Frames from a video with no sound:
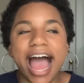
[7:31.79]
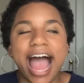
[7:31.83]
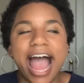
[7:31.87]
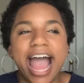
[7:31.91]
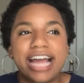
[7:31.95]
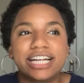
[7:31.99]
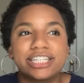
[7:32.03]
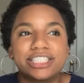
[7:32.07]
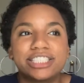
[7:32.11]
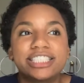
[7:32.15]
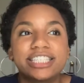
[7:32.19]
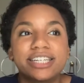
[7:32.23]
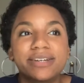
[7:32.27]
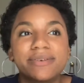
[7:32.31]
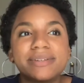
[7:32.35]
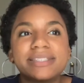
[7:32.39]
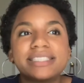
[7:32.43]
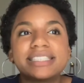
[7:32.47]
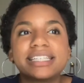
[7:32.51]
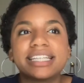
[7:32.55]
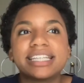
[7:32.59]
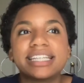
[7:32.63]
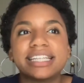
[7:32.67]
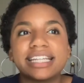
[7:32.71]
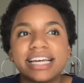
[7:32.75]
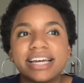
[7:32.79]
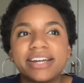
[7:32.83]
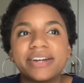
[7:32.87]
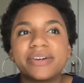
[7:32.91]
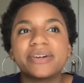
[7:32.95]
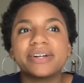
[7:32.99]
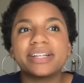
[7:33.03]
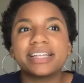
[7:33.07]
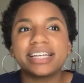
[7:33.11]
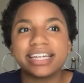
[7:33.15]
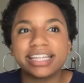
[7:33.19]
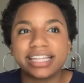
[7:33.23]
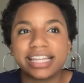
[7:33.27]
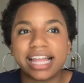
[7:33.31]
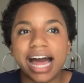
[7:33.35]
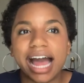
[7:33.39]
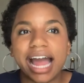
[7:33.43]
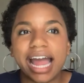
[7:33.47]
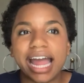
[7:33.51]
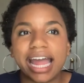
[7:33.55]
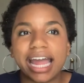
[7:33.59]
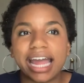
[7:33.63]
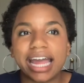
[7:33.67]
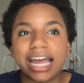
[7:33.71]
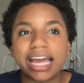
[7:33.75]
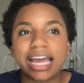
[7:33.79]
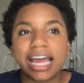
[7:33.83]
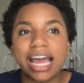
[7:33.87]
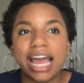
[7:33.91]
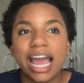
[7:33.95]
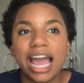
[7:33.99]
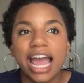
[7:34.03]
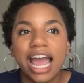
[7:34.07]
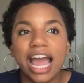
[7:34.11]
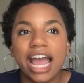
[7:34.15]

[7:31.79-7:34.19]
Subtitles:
And she was literally like,